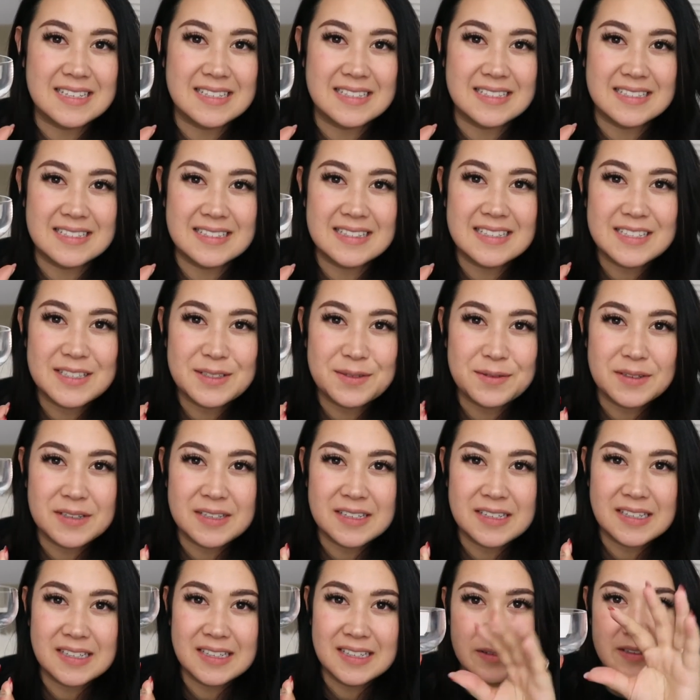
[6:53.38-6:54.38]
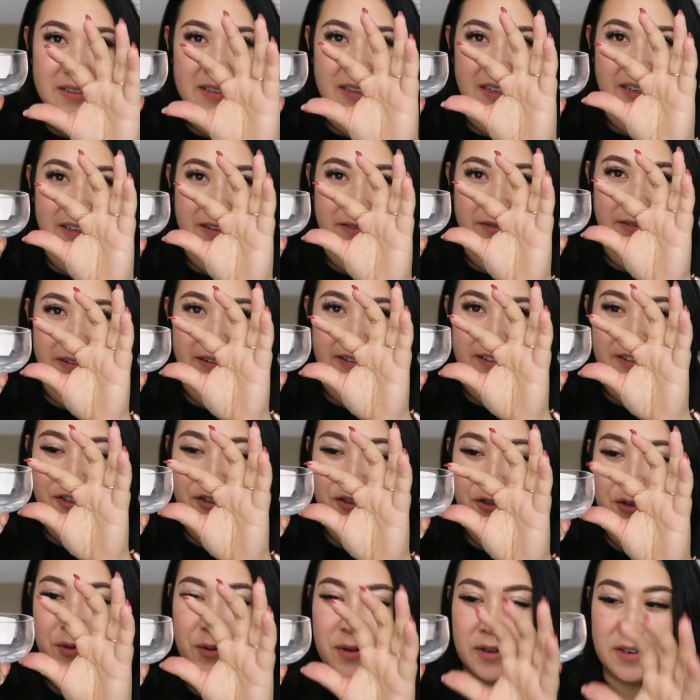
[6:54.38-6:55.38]
is this one it's like a very
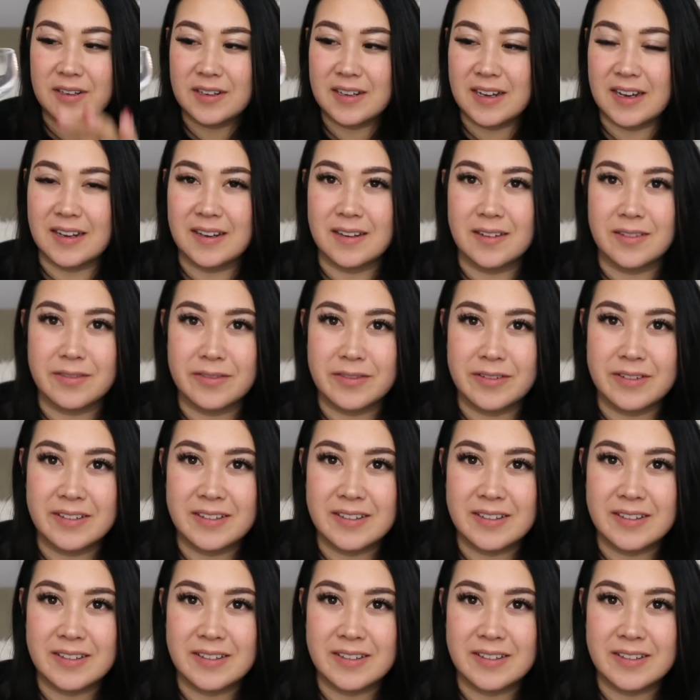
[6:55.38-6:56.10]
short kind of